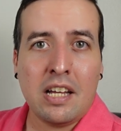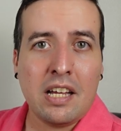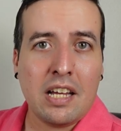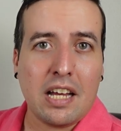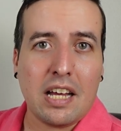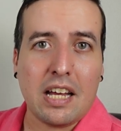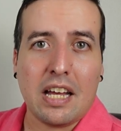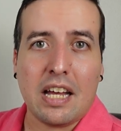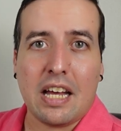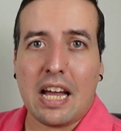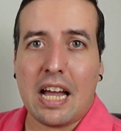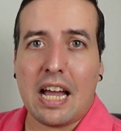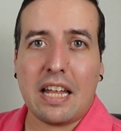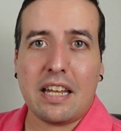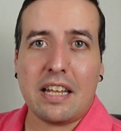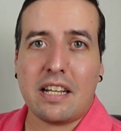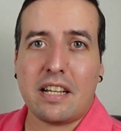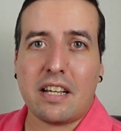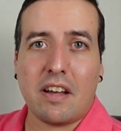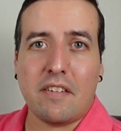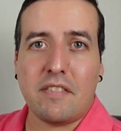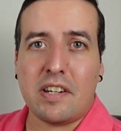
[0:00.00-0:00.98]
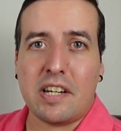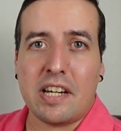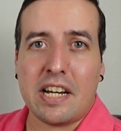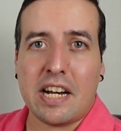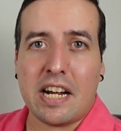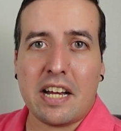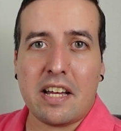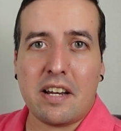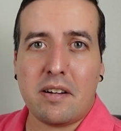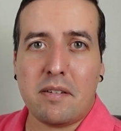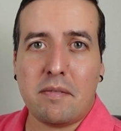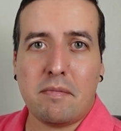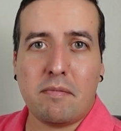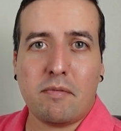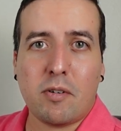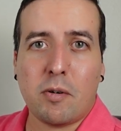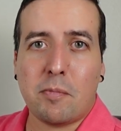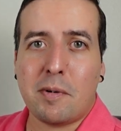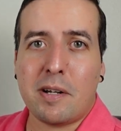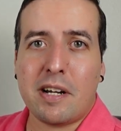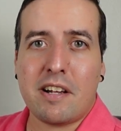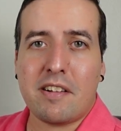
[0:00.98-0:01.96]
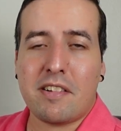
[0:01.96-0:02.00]
a highly coveted item. From
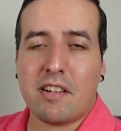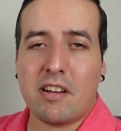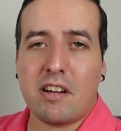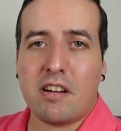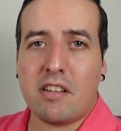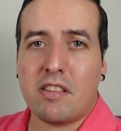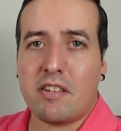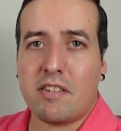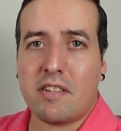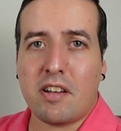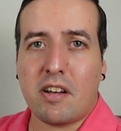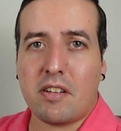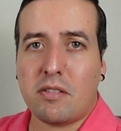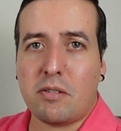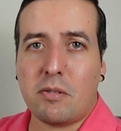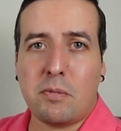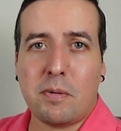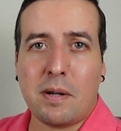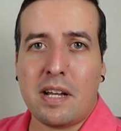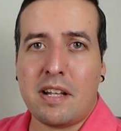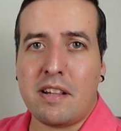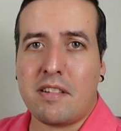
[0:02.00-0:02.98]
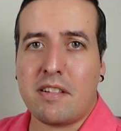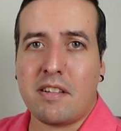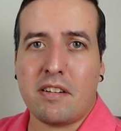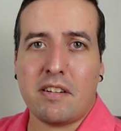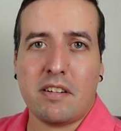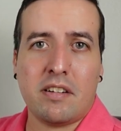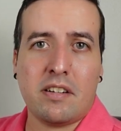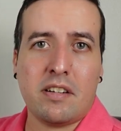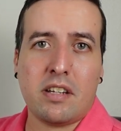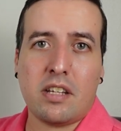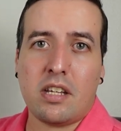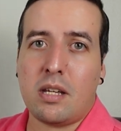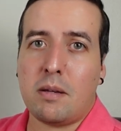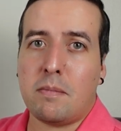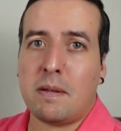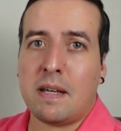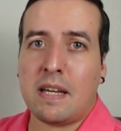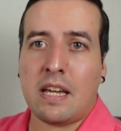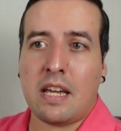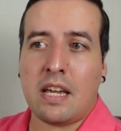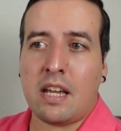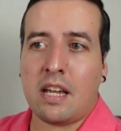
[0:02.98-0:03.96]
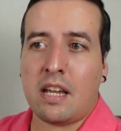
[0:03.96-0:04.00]
what I saw, the sell-through rates on
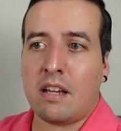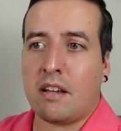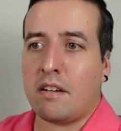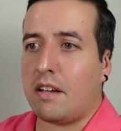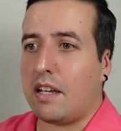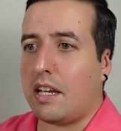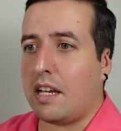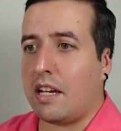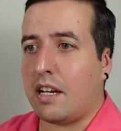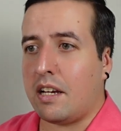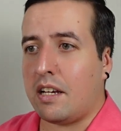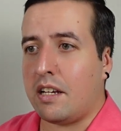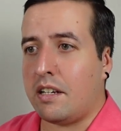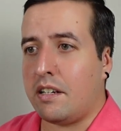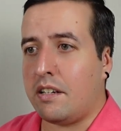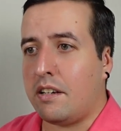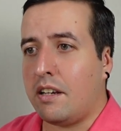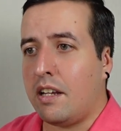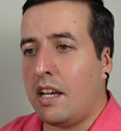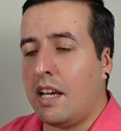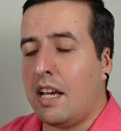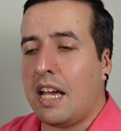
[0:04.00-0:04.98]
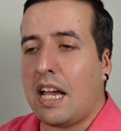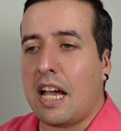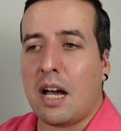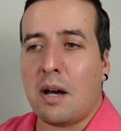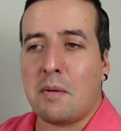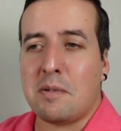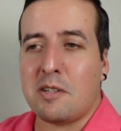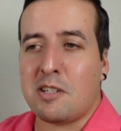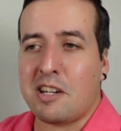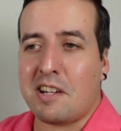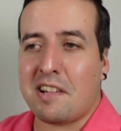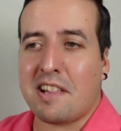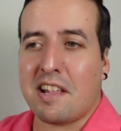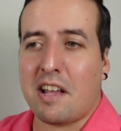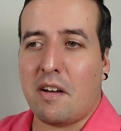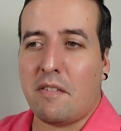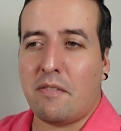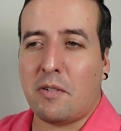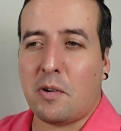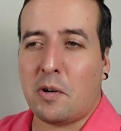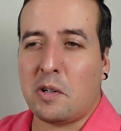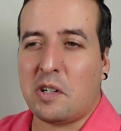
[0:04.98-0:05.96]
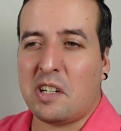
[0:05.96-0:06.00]
eBay and how much they sell
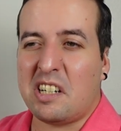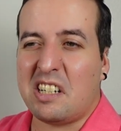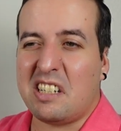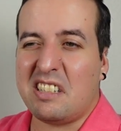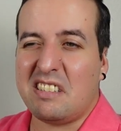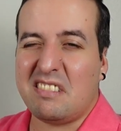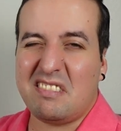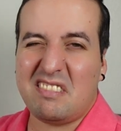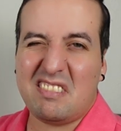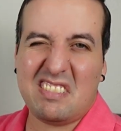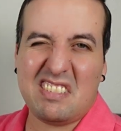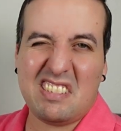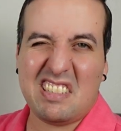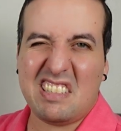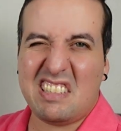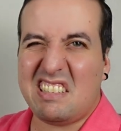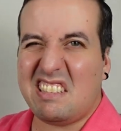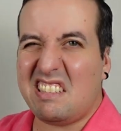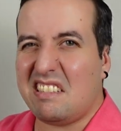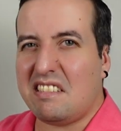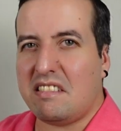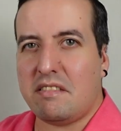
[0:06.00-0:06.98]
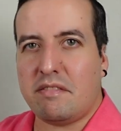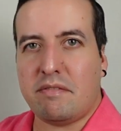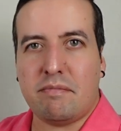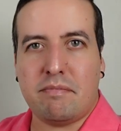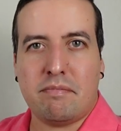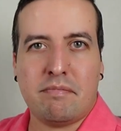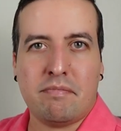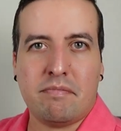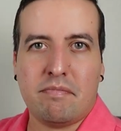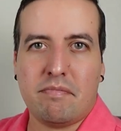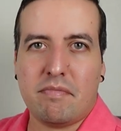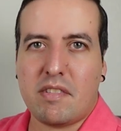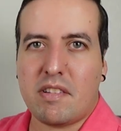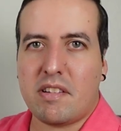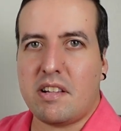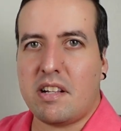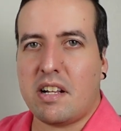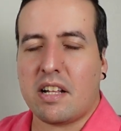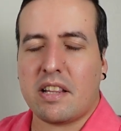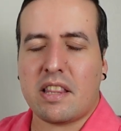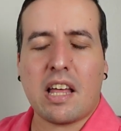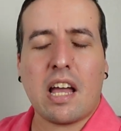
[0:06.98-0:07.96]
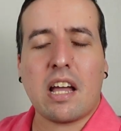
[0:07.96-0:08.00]
for, it's
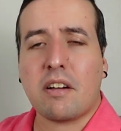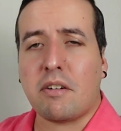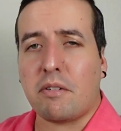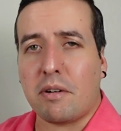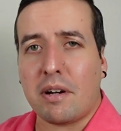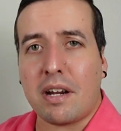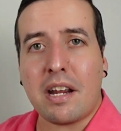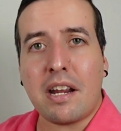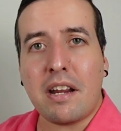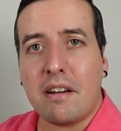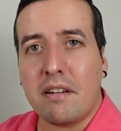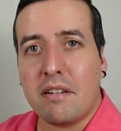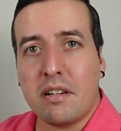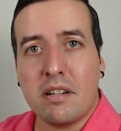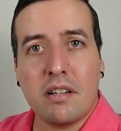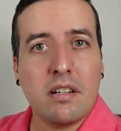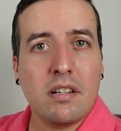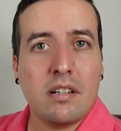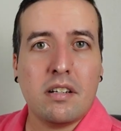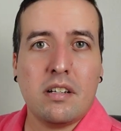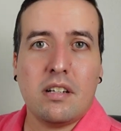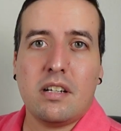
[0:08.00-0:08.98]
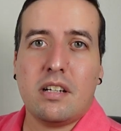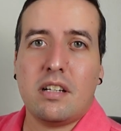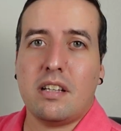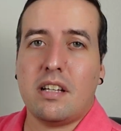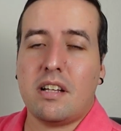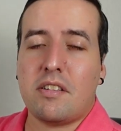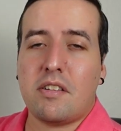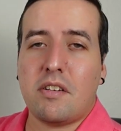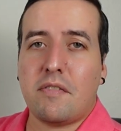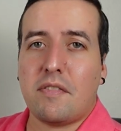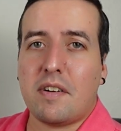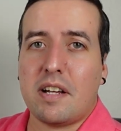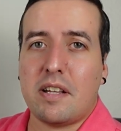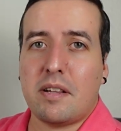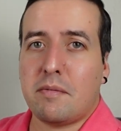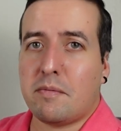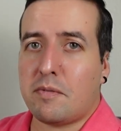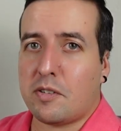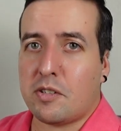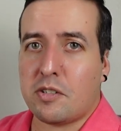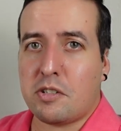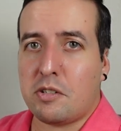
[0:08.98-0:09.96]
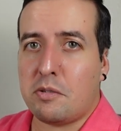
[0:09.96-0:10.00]
not that great. Unless you find them
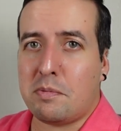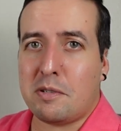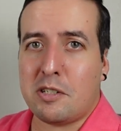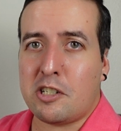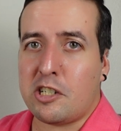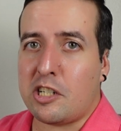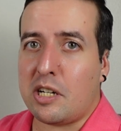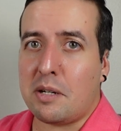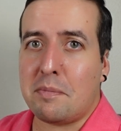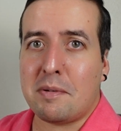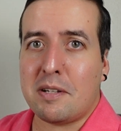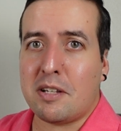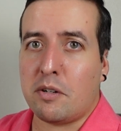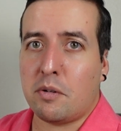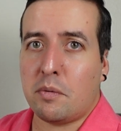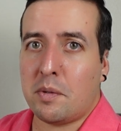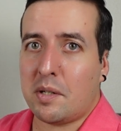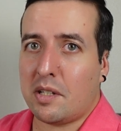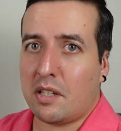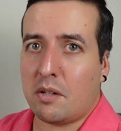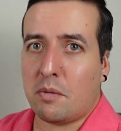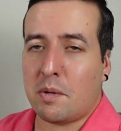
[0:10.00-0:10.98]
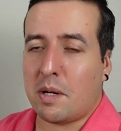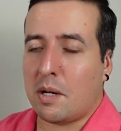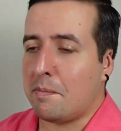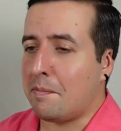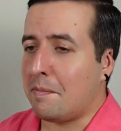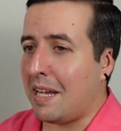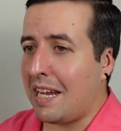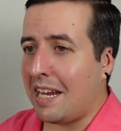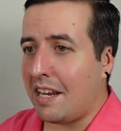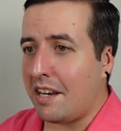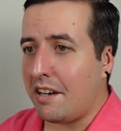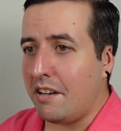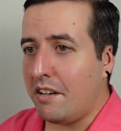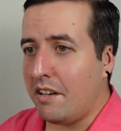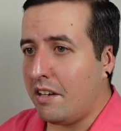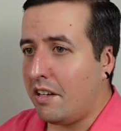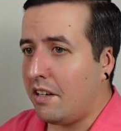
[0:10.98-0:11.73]
for super cheap and they're really well made.